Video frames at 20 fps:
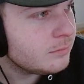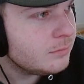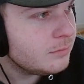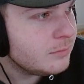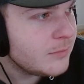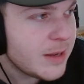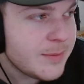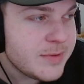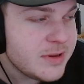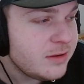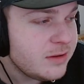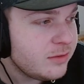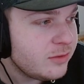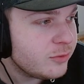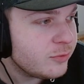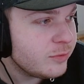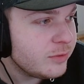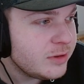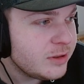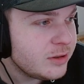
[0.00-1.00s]
I mean, this is
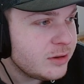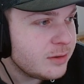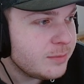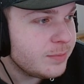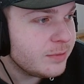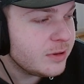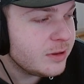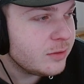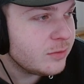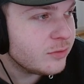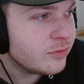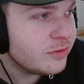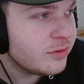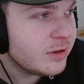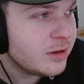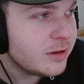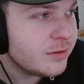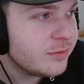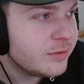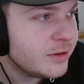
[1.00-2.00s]
really good political
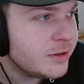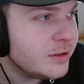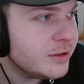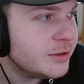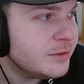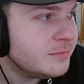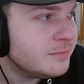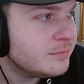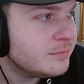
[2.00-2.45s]
stuff right here.